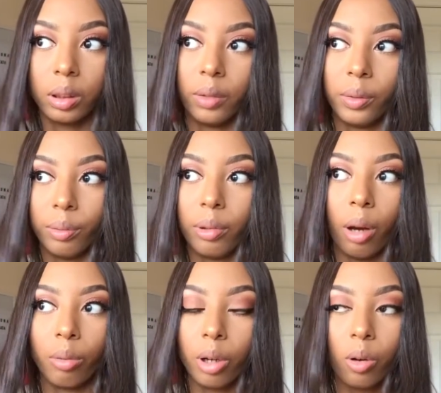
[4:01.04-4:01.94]
if you
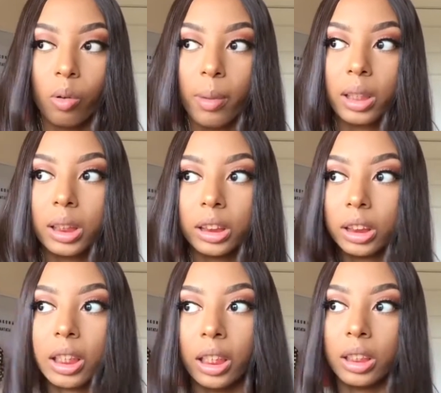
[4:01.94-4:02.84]
don't know who
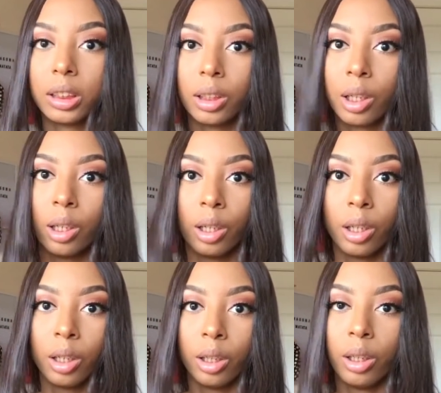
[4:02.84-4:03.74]
Morticia is,
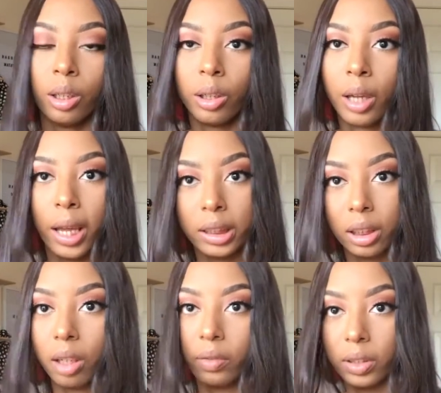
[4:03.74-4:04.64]

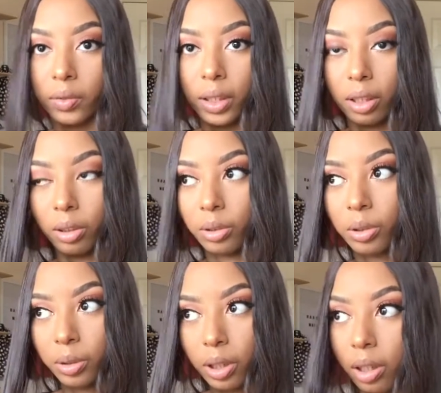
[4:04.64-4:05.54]
exit off this video, you're
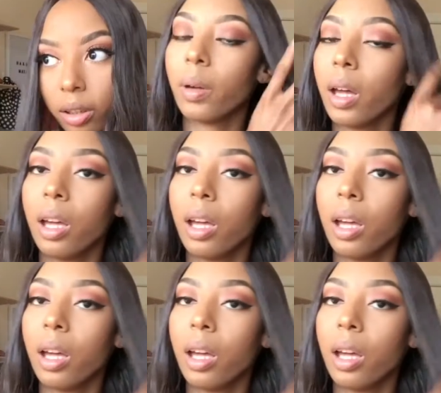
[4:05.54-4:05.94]
too young.